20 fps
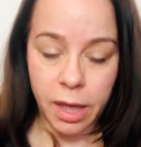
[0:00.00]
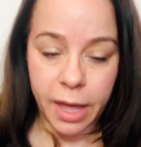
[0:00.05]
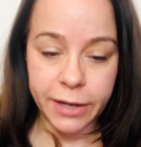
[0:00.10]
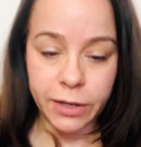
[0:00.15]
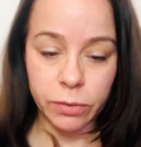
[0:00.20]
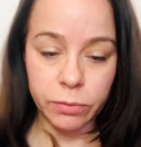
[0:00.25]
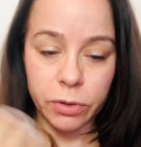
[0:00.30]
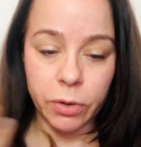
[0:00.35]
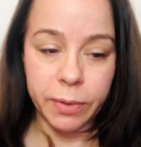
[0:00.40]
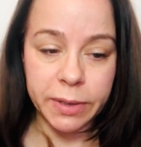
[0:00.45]
I
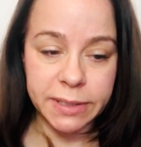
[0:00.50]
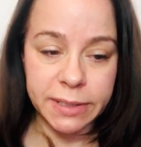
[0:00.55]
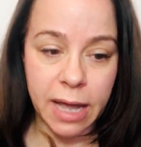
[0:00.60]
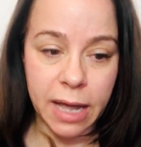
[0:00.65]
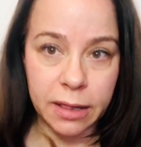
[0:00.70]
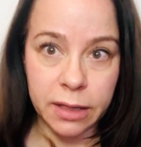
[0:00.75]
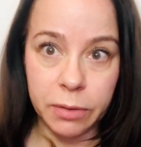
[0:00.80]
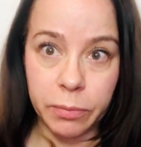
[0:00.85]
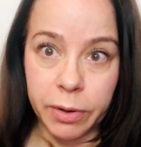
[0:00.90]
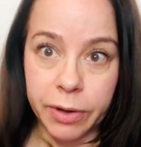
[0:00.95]
don't know
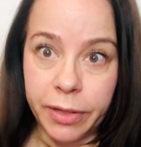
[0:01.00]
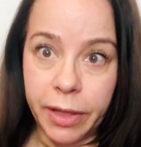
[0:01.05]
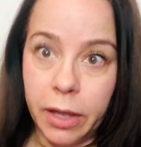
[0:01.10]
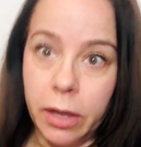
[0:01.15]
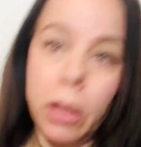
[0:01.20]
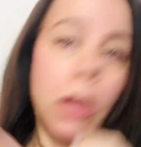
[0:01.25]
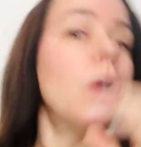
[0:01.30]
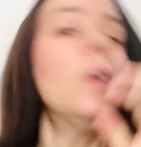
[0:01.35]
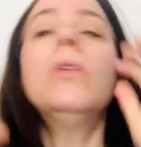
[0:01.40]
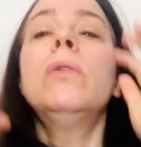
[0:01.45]
exactly where they
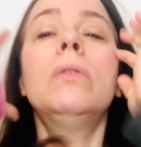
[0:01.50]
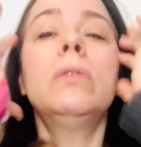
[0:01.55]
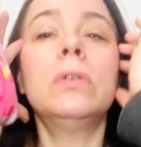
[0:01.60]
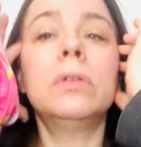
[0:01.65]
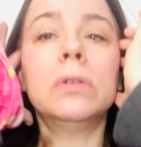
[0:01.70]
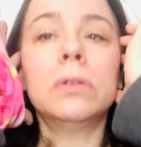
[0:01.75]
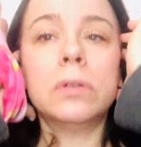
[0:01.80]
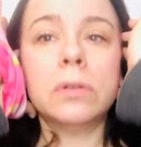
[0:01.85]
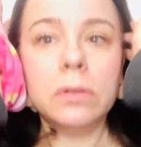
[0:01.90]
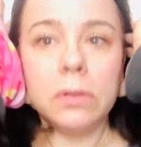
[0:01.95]
go,
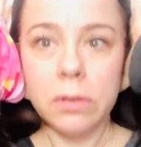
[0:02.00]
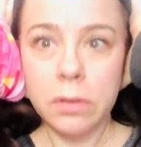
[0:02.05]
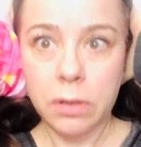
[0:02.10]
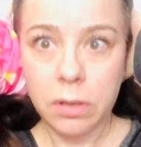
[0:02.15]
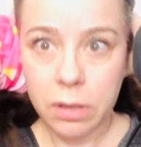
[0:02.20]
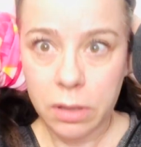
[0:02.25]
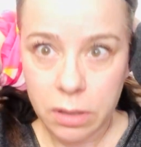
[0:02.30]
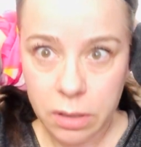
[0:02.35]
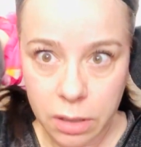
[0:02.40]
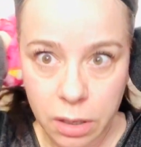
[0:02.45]

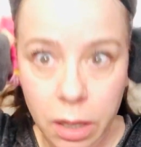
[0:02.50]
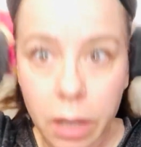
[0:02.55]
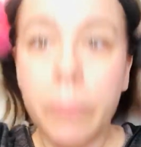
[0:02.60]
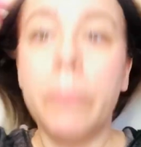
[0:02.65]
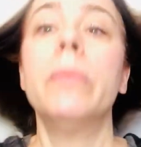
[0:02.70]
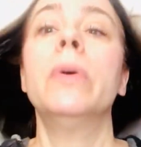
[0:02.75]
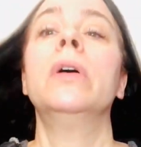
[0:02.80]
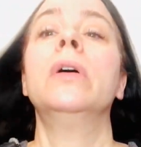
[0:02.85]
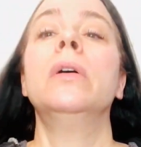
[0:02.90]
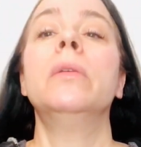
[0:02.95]

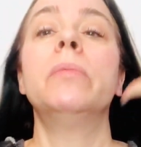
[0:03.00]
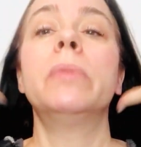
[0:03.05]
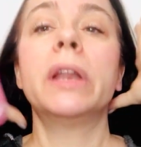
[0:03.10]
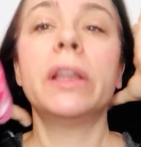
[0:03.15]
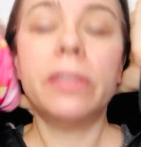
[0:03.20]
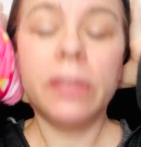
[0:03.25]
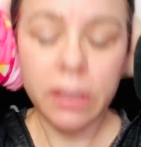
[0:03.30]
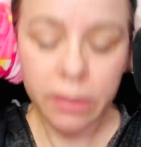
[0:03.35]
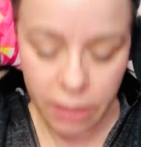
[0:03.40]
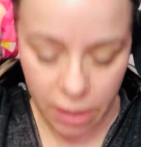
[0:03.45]
but I
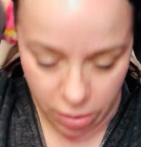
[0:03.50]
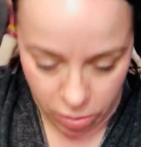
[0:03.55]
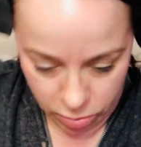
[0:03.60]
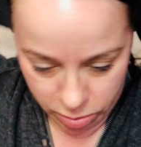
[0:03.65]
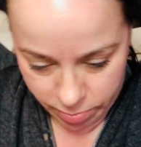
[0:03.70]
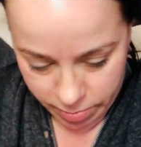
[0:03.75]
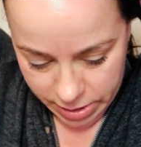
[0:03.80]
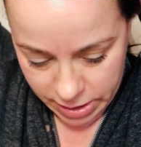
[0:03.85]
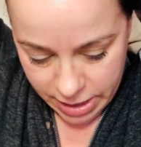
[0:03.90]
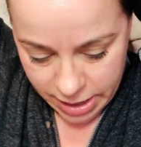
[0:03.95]
think they go
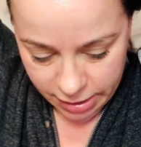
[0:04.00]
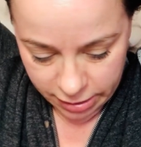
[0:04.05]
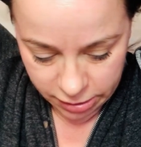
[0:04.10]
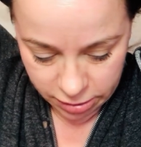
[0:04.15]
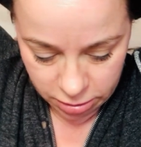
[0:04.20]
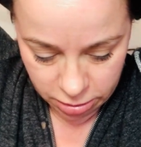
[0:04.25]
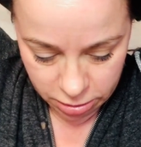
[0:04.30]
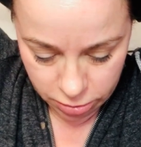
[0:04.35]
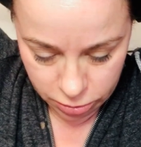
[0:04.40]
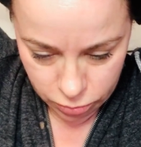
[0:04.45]
on my neck
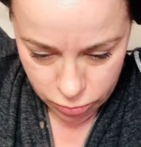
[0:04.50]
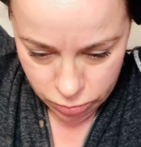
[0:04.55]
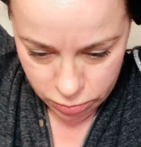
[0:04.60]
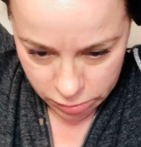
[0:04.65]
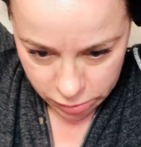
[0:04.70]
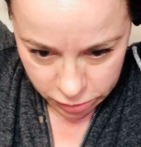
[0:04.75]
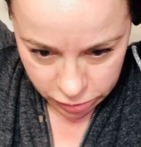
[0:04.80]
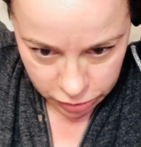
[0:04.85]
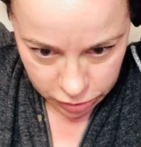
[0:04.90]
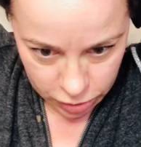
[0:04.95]
too,
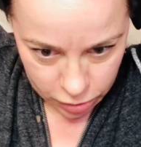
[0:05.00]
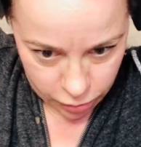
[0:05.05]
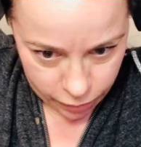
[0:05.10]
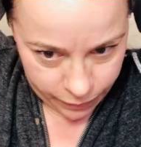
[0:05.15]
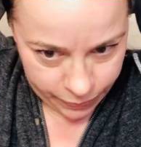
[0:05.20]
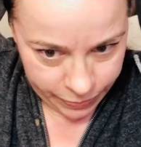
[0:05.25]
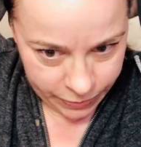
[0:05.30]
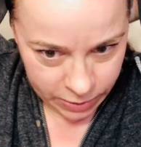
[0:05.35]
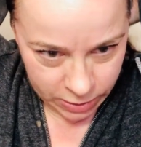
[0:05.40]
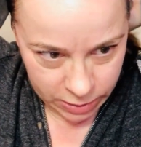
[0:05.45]
so
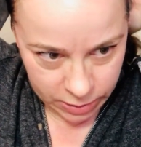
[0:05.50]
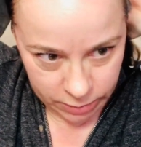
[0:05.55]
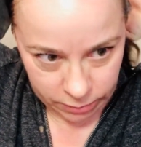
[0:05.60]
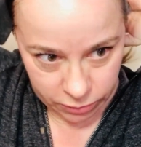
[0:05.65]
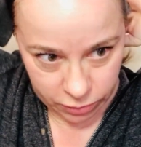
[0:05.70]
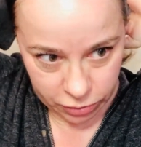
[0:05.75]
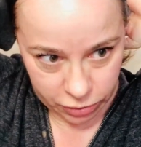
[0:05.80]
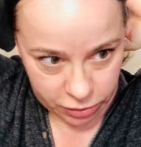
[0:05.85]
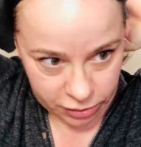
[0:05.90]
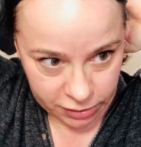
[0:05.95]

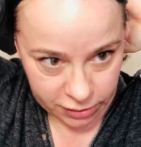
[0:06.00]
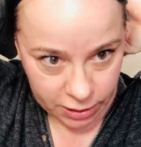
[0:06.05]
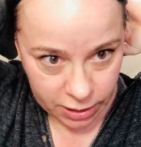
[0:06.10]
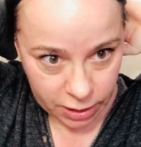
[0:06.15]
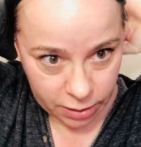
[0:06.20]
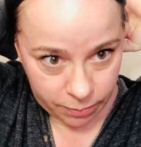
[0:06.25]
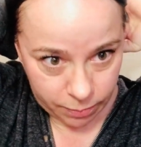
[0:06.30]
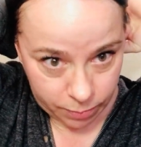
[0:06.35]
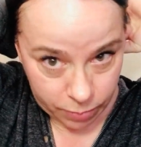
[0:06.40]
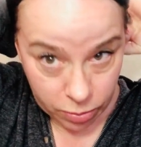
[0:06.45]
just
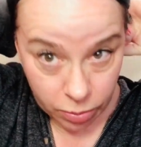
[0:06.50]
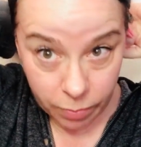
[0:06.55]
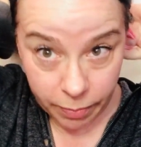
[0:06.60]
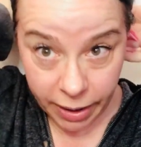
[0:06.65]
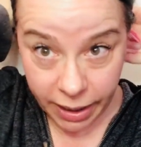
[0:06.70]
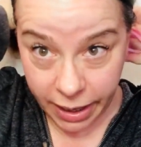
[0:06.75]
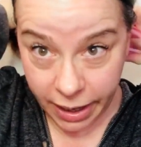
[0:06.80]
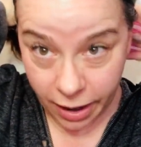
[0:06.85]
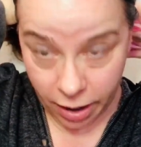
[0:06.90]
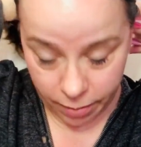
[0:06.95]
gonna pull
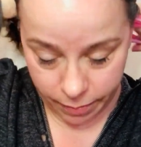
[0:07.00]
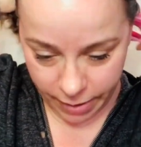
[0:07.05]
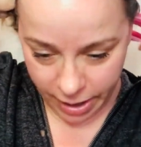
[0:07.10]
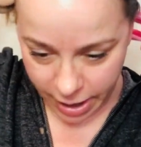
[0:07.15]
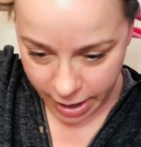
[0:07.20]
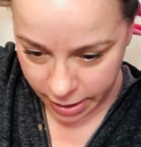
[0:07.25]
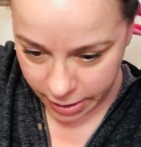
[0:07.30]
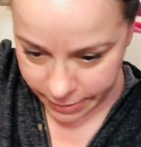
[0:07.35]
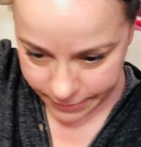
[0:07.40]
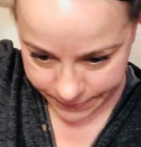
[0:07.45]
my hair
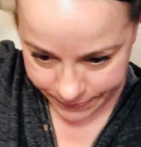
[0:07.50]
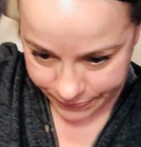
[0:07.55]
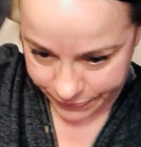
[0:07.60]
back.